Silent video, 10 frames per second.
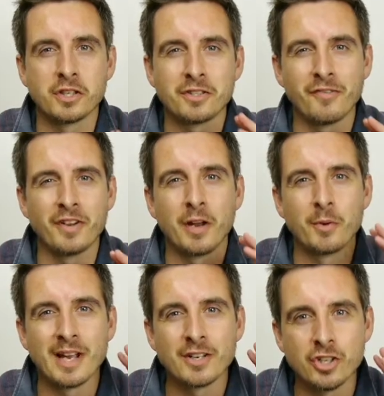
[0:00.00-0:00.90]
like something I
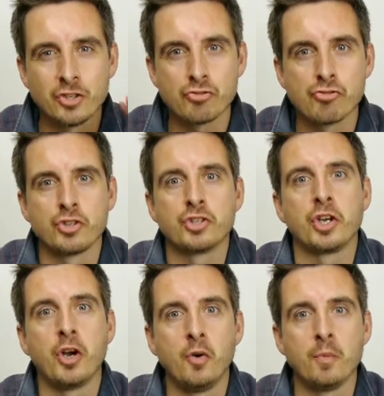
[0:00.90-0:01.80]
would actually trust
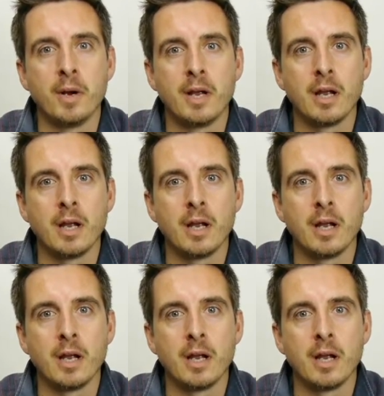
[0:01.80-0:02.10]
to hold my